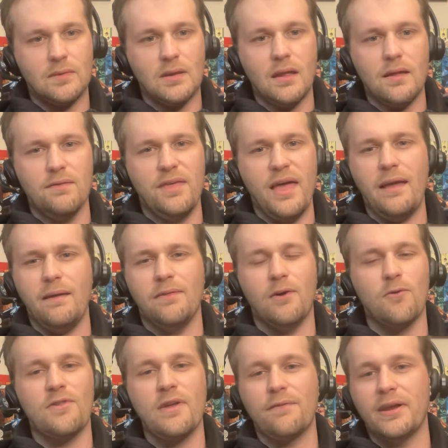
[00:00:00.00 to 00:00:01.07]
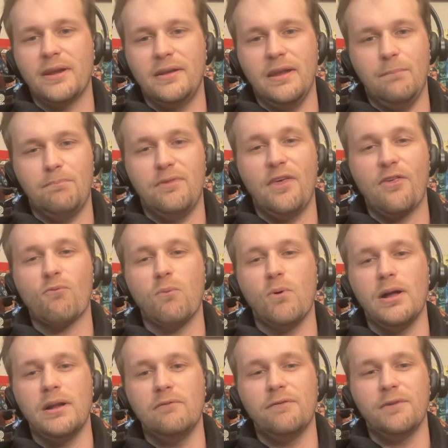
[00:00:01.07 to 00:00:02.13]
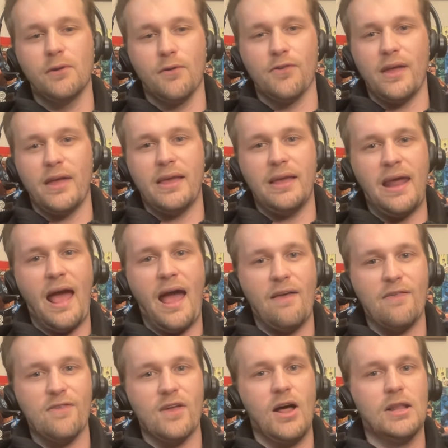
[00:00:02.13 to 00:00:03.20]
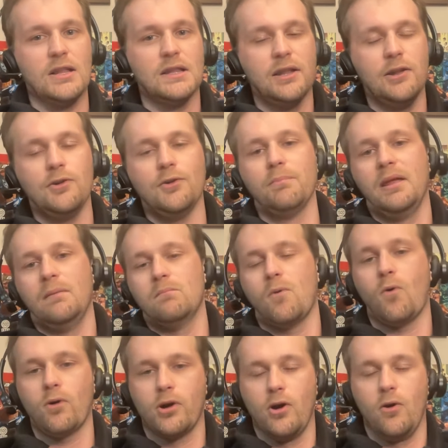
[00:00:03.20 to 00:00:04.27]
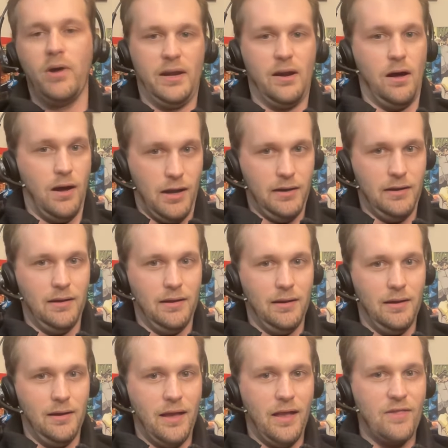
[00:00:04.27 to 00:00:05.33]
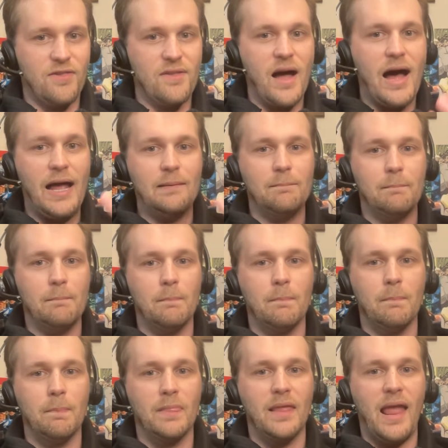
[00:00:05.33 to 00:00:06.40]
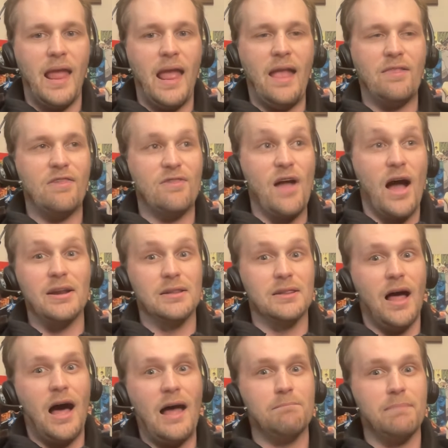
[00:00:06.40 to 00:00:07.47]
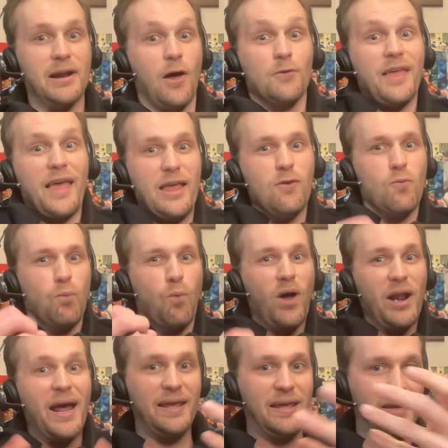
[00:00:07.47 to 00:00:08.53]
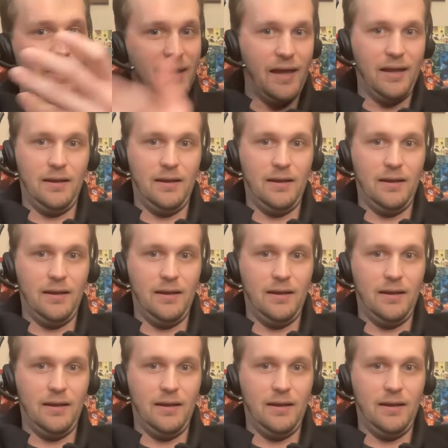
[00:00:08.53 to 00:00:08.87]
They there's nothing deep. This one feels like it has a little bit more going on. I it's agree. not it's not a lot, but I'll take what I can get.